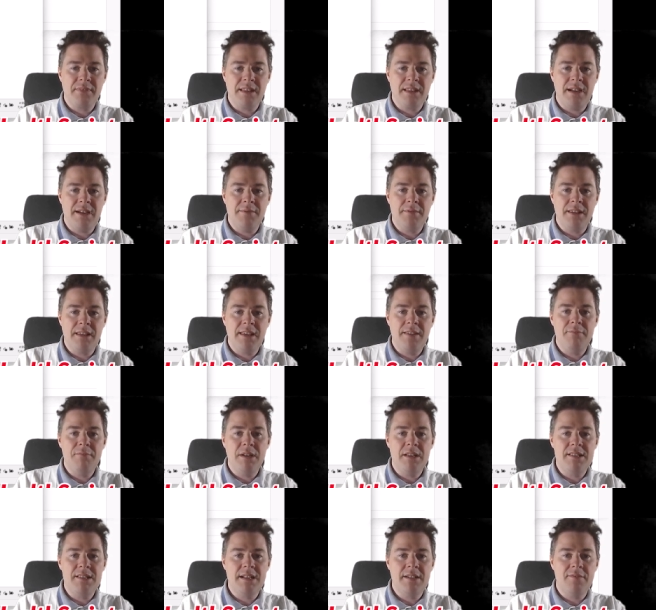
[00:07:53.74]
I'll give
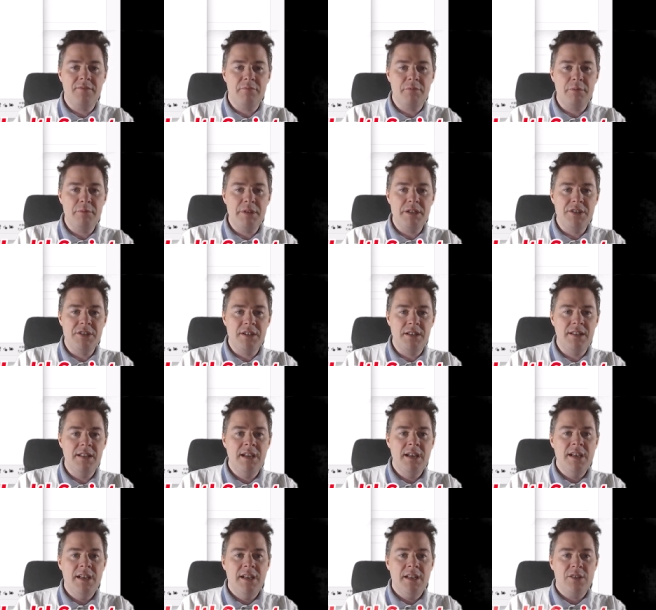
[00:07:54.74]
myself permission.
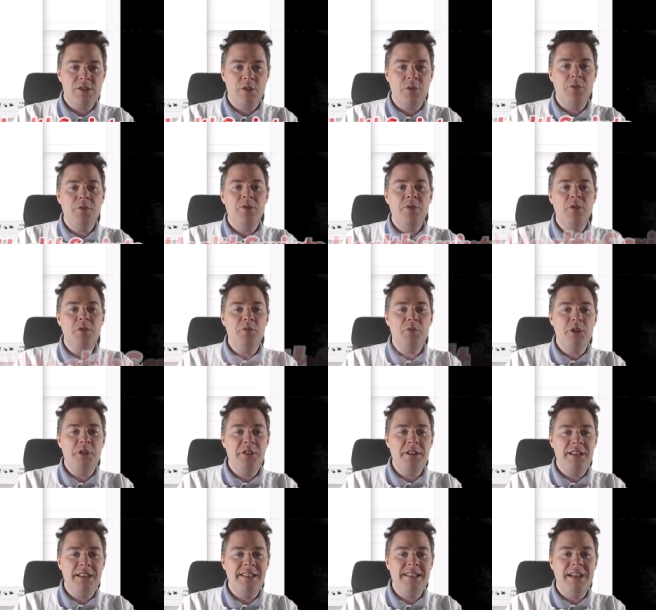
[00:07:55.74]
So don't
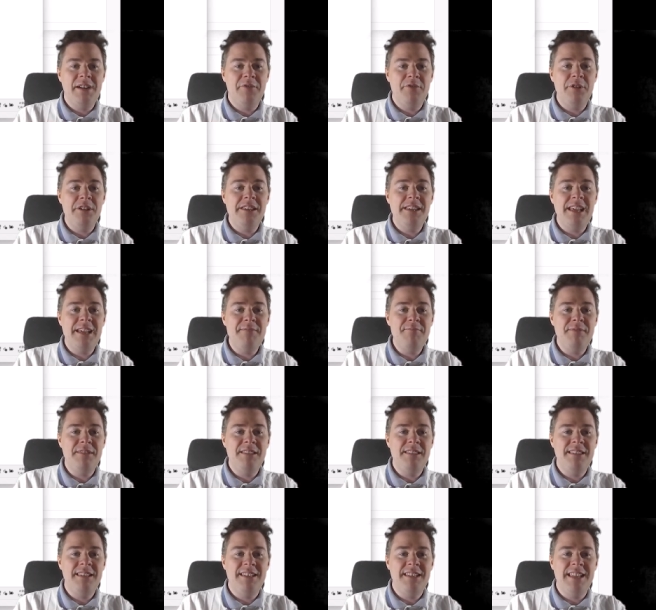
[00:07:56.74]
worry, it have
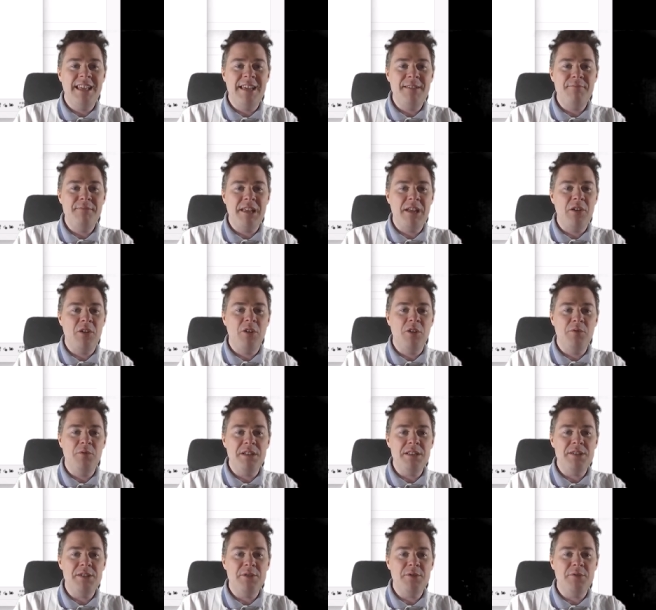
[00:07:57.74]
renamed the name. They
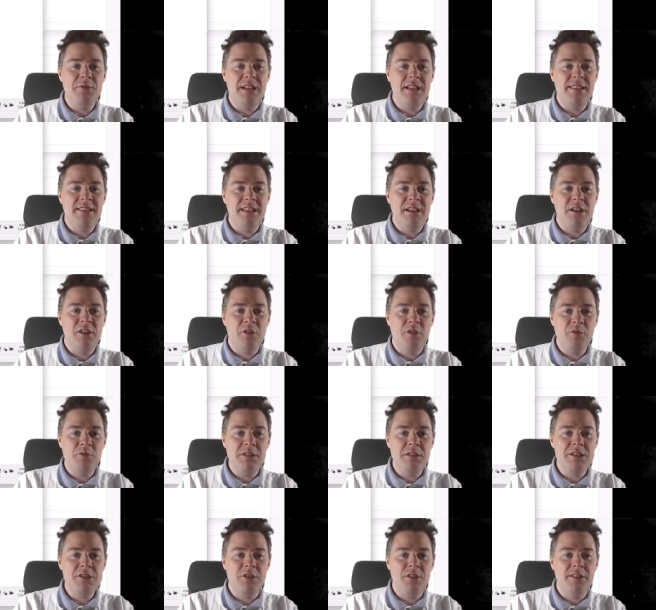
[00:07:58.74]
always do that. They are
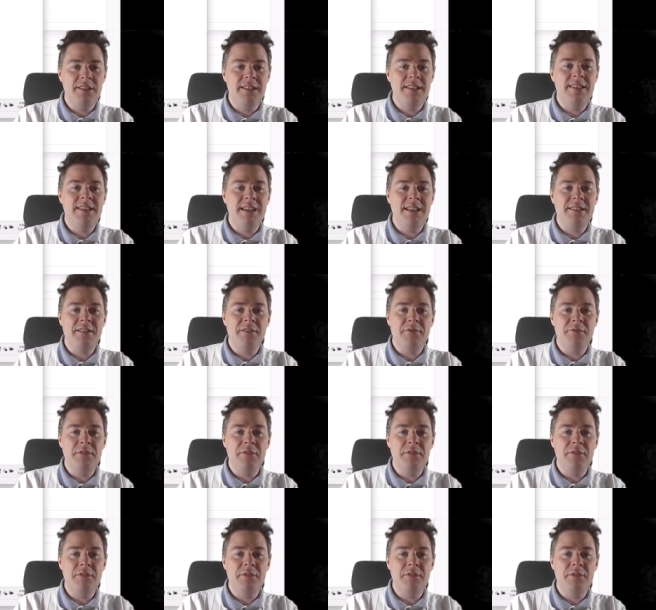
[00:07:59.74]
always called detect and